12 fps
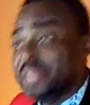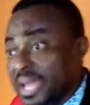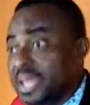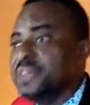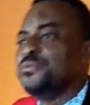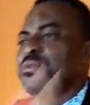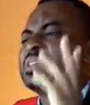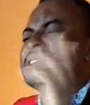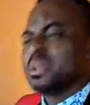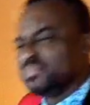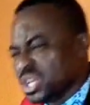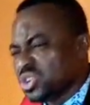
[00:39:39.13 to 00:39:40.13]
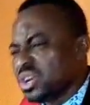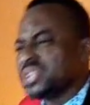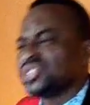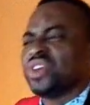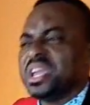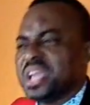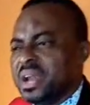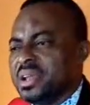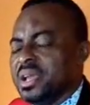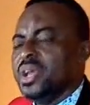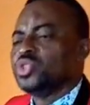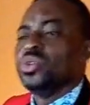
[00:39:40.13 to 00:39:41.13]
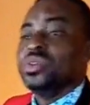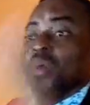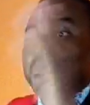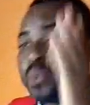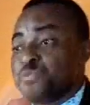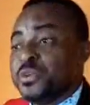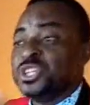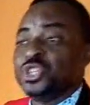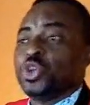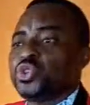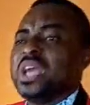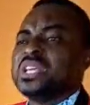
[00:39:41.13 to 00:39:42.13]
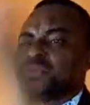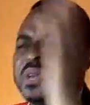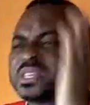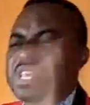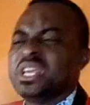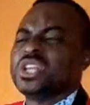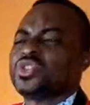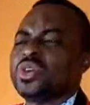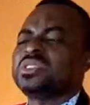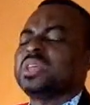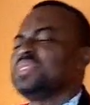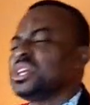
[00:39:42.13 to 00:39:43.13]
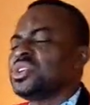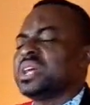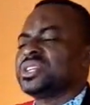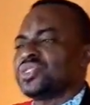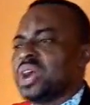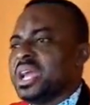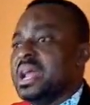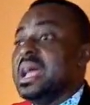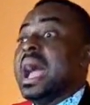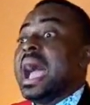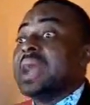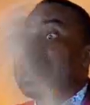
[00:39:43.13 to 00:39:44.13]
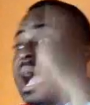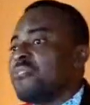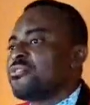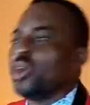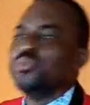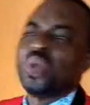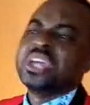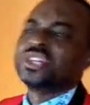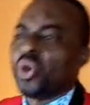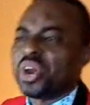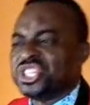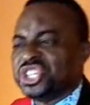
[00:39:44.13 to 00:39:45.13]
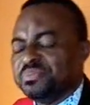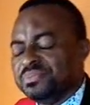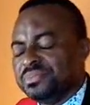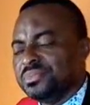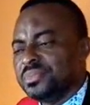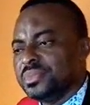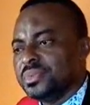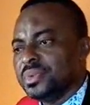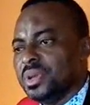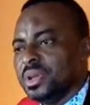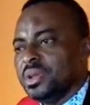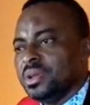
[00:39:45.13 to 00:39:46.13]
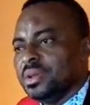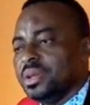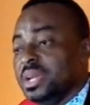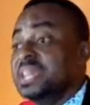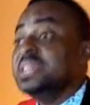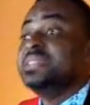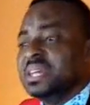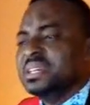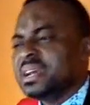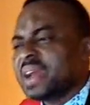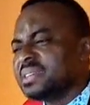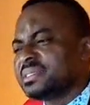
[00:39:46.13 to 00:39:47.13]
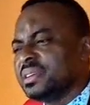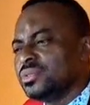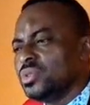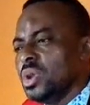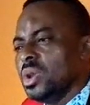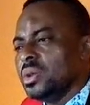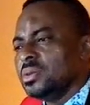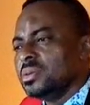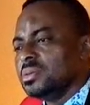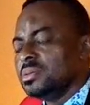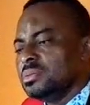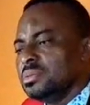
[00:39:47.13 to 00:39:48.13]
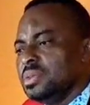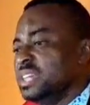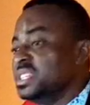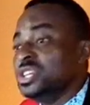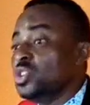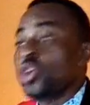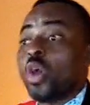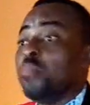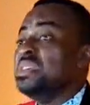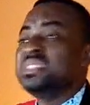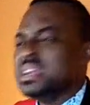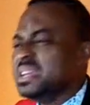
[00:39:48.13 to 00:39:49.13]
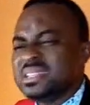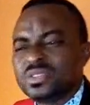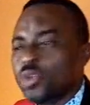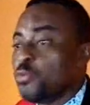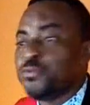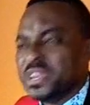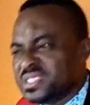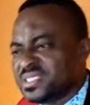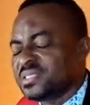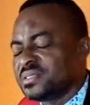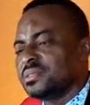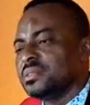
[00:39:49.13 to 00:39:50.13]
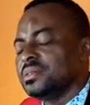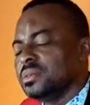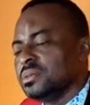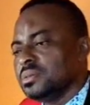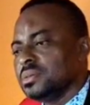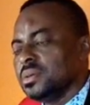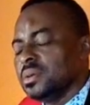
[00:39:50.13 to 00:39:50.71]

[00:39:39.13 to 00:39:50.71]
One day he faced temptation and trial. So Prophet Joshua is facing his own temptation and trial. And I have come to encourage him. He did the right thing. He did not commit any offense.